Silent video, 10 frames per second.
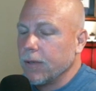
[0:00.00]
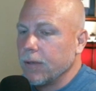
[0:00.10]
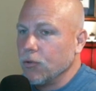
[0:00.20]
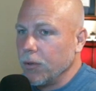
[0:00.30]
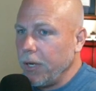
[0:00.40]

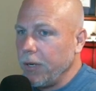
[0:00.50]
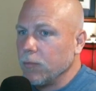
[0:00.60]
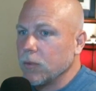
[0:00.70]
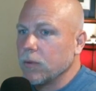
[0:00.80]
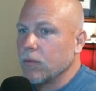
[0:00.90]

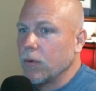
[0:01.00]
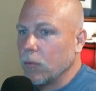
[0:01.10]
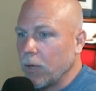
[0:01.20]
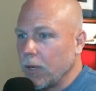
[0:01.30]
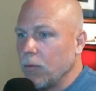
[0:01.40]
dreams
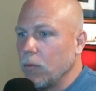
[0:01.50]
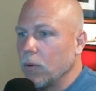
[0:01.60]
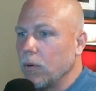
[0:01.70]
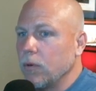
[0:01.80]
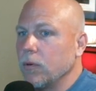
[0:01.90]
from around the
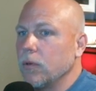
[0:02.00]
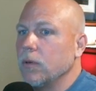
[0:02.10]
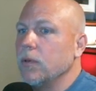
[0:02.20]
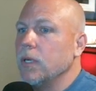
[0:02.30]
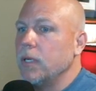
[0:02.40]
world
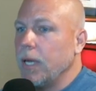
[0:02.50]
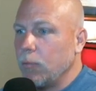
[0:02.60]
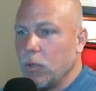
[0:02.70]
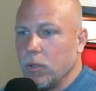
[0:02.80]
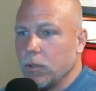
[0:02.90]
that
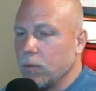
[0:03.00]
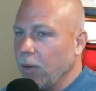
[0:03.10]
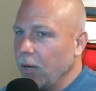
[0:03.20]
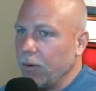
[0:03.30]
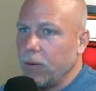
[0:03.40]
happened just
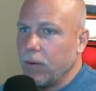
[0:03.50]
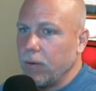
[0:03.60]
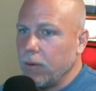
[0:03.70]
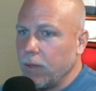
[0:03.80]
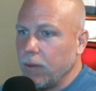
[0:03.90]
about
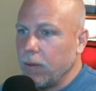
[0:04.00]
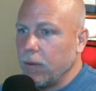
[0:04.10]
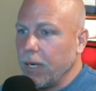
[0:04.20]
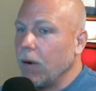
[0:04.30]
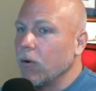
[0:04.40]

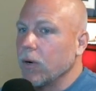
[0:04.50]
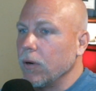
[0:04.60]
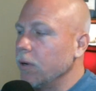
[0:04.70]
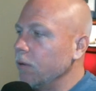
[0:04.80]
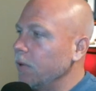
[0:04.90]
an hour
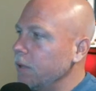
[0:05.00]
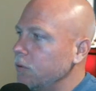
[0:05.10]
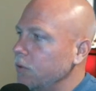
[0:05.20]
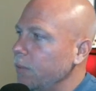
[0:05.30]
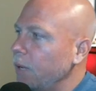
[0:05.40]
ago. I ran the
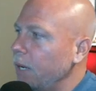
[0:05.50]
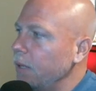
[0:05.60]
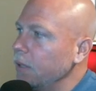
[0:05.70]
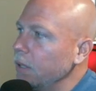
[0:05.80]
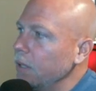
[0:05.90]
dream
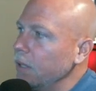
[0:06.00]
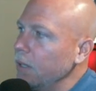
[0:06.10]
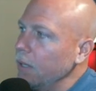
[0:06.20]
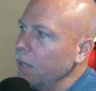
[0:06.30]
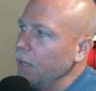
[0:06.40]
bot.
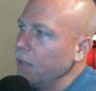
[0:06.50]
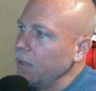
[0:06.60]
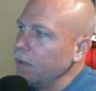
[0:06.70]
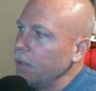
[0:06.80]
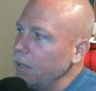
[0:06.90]

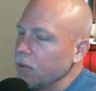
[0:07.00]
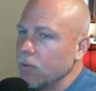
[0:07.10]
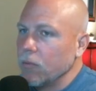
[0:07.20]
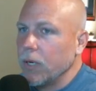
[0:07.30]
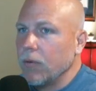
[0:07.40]
And this
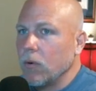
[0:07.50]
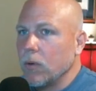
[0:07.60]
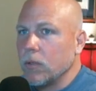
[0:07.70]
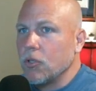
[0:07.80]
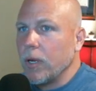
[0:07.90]
is what
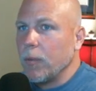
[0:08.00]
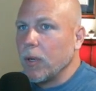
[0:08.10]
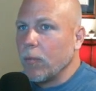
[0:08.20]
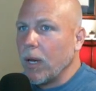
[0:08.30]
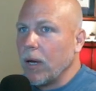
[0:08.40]
everyone's
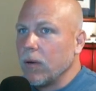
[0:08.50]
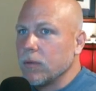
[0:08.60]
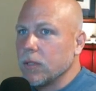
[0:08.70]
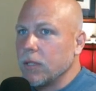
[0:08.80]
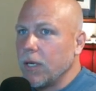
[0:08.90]
dreaming about.
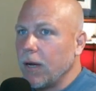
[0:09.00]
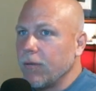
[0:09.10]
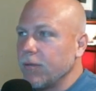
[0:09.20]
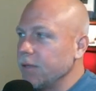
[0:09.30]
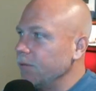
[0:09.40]

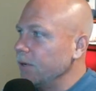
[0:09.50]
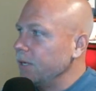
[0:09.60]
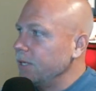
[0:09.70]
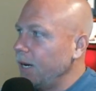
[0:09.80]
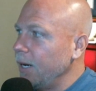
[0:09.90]
Stuff at the
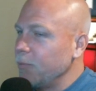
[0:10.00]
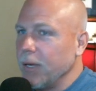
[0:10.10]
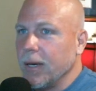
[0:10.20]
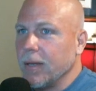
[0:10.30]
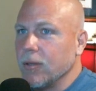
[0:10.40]
very top.
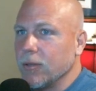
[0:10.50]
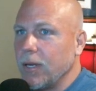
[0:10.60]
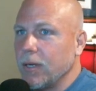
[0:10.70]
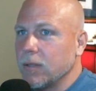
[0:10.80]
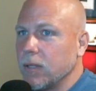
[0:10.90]
Yeah, there's a
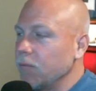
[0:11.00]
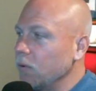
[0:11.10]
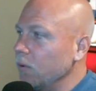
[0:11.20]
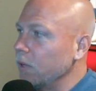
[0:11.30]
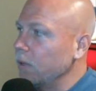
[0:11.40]
lot of stuff
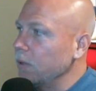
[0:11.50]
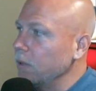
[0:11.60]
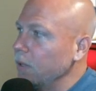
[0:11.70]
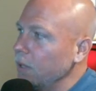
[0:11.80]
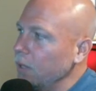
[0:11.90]
going on.
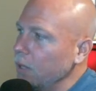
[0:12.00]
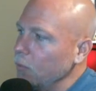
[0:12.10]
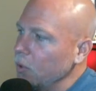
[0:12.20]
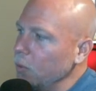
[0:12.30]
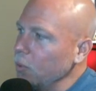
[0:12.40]

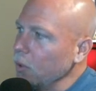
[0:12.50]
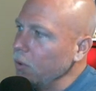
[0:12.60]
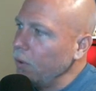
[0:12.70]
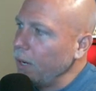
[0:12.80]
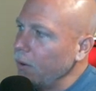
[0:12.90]
But the
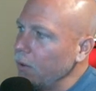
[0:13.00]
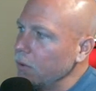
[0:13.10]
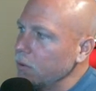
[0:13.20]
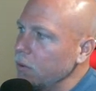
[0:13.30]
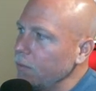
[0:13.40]
blue
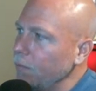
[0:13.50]
arrows